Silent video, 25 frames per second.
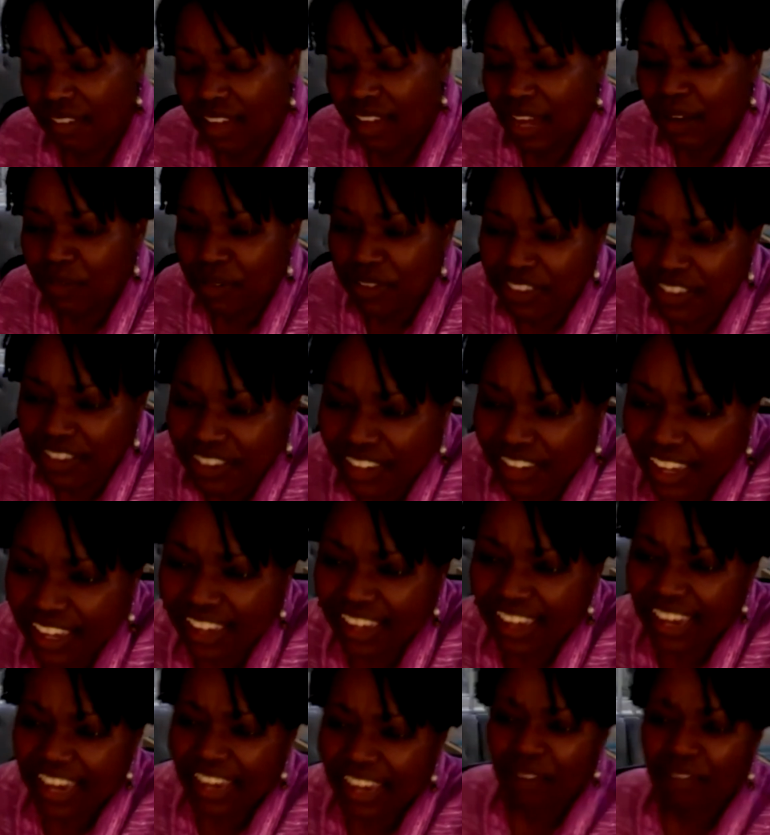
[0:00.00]
I would
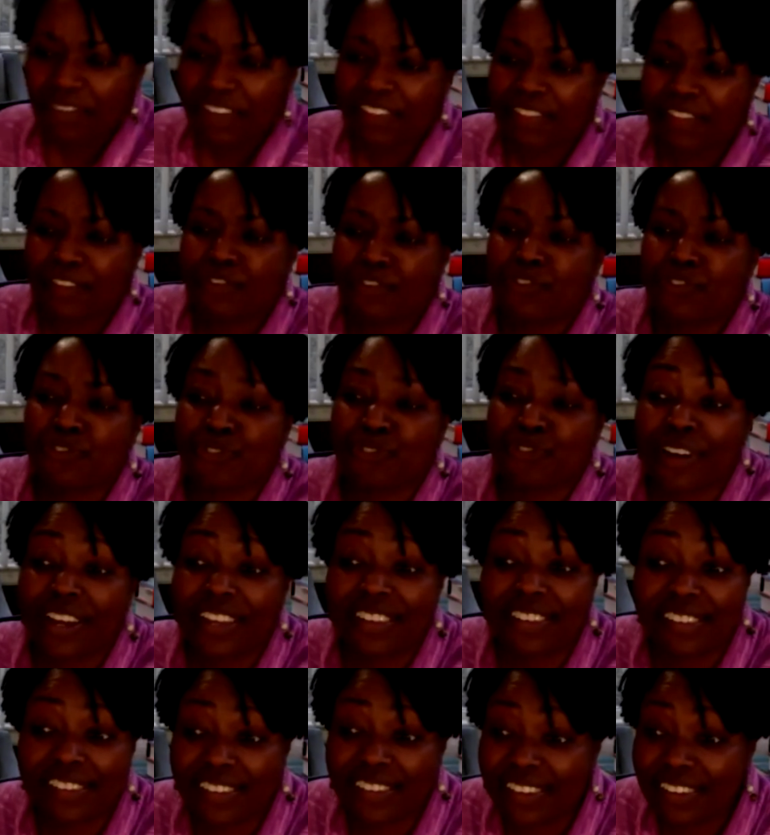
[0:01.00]
say I don't think the
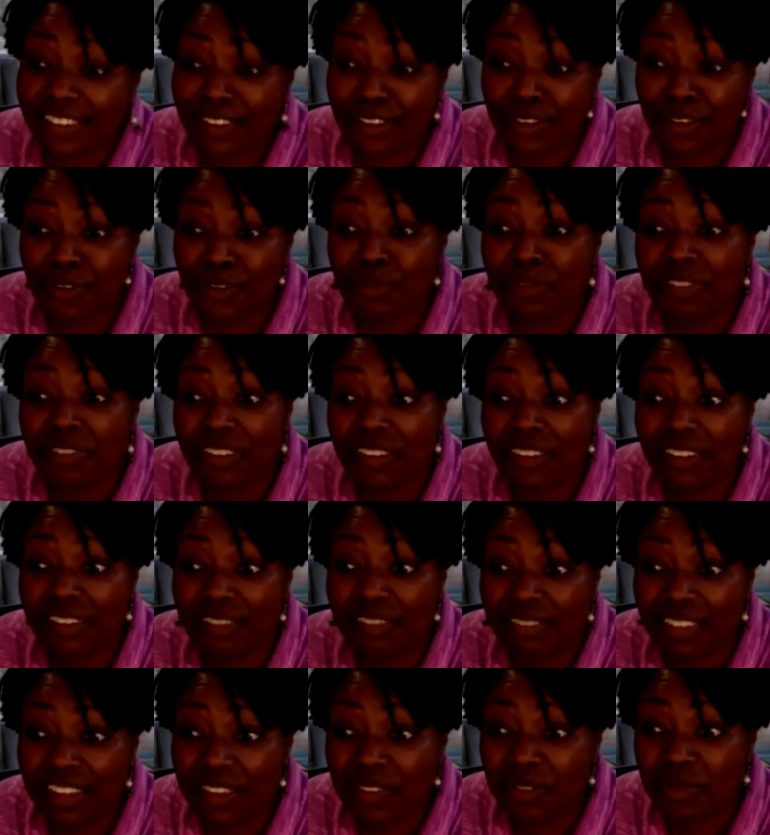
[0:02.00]
stress is a new
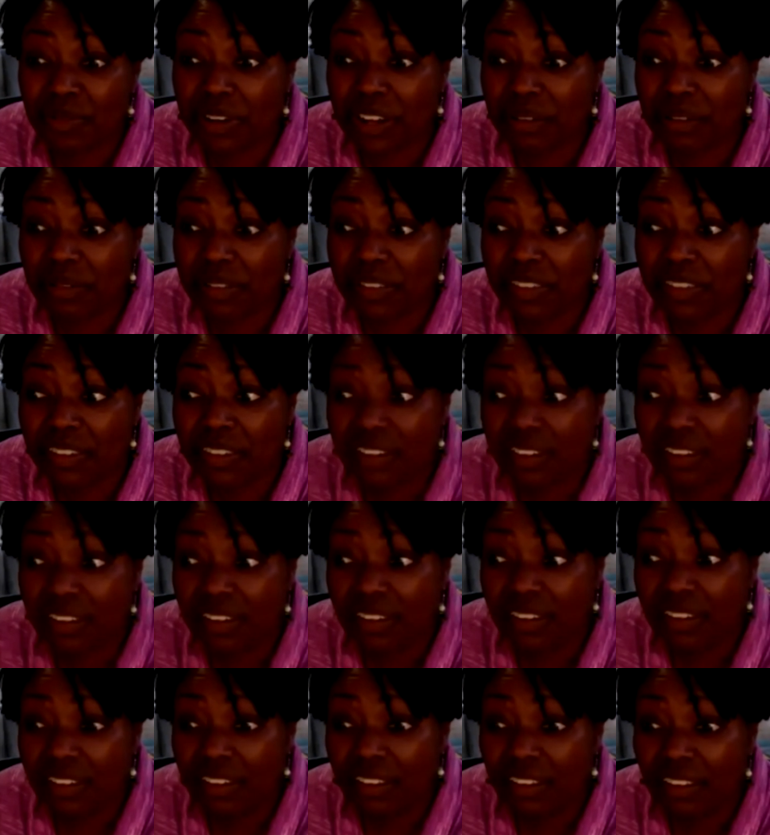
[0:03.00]
thing. That's what I would
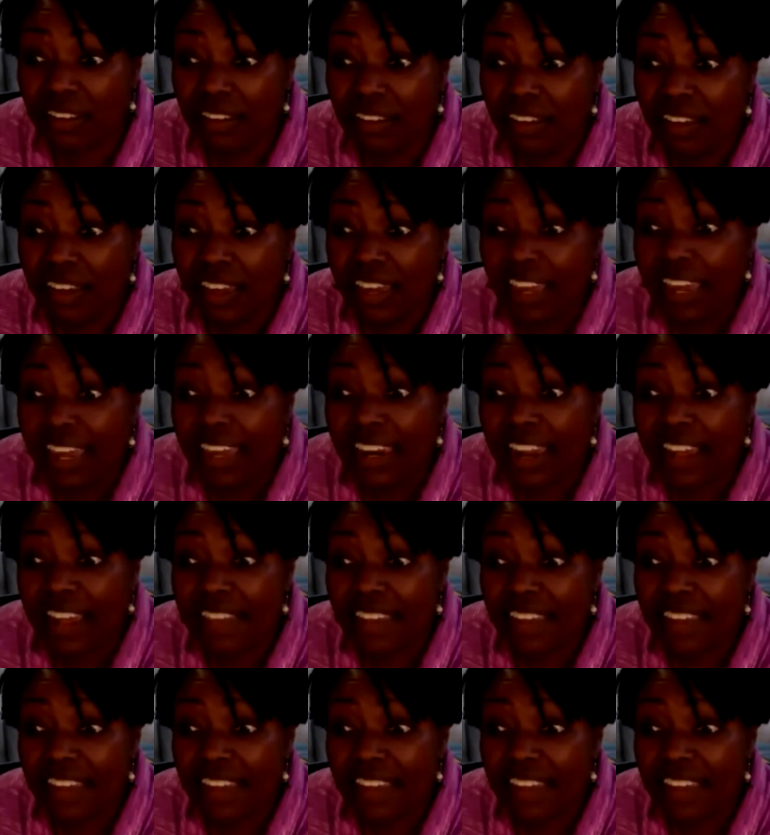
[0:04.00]
say. And I